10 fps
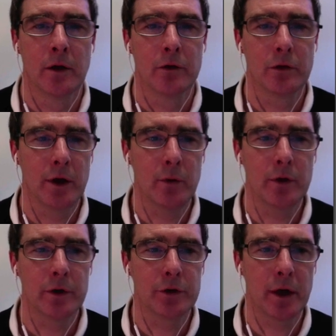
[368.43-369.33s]
So now we're
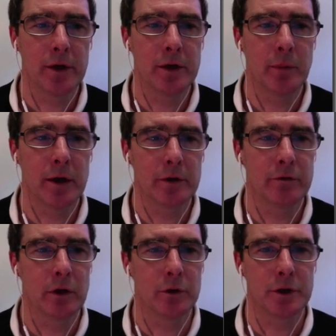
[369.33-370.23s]
going to try to debug the
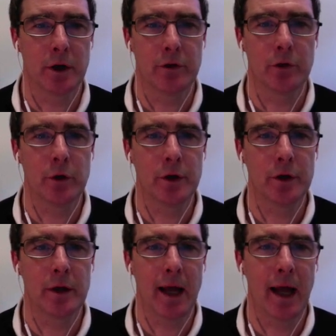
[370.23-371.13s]
flowchart. So we're going
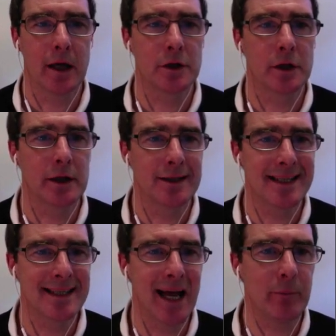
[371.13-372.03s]
to actually
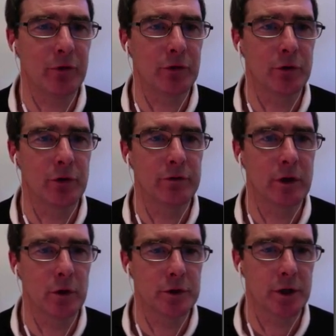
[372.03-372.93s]
step through the
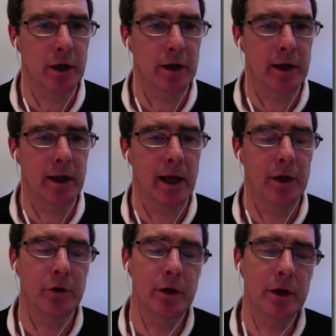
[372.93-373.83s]
flowchart,
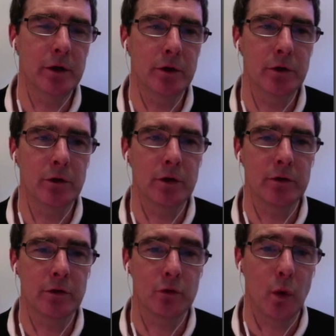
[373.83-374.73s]
and you need to do
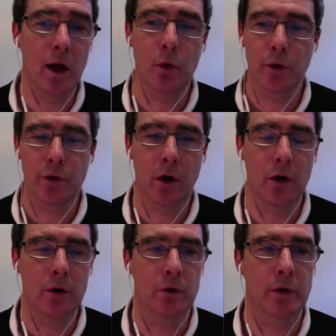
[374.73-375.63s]
this as well with
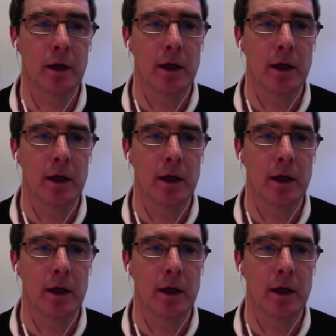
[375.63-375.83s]
code.